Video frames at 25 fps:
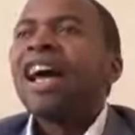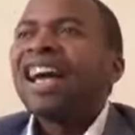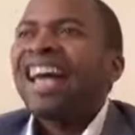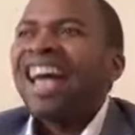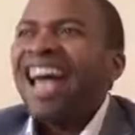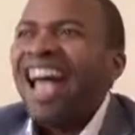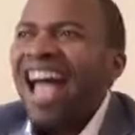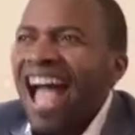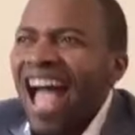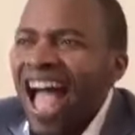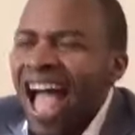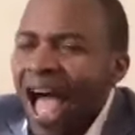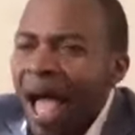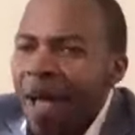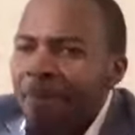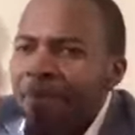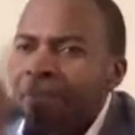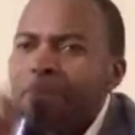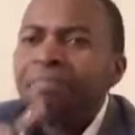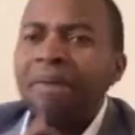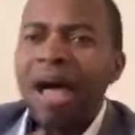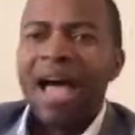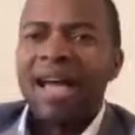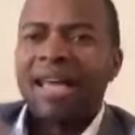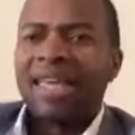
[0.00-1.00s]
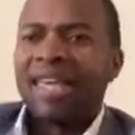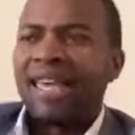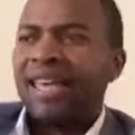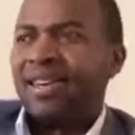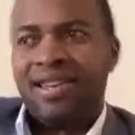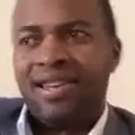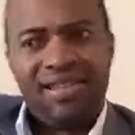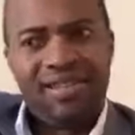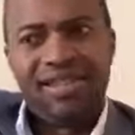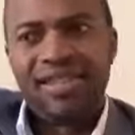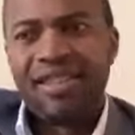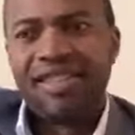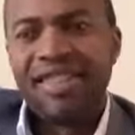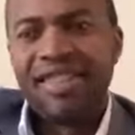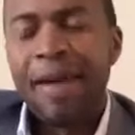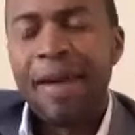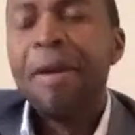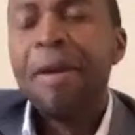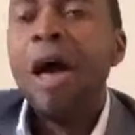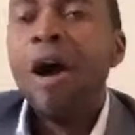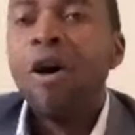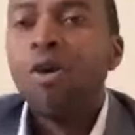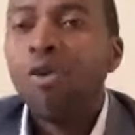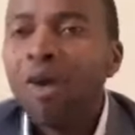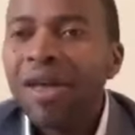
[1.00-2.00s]
Come against them
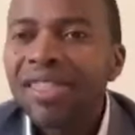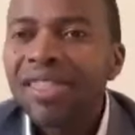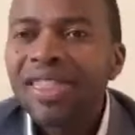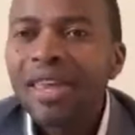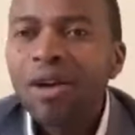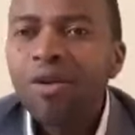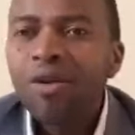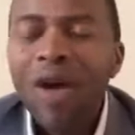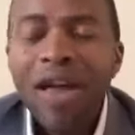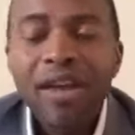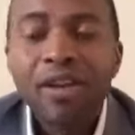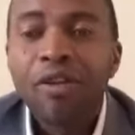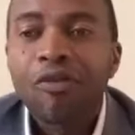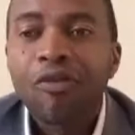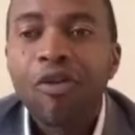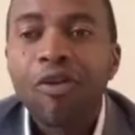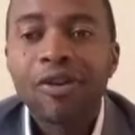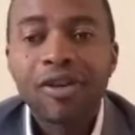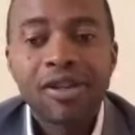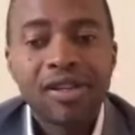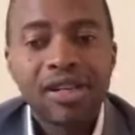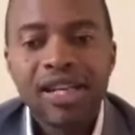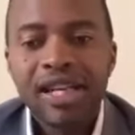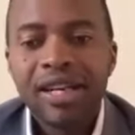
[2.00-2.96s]
with the word of God.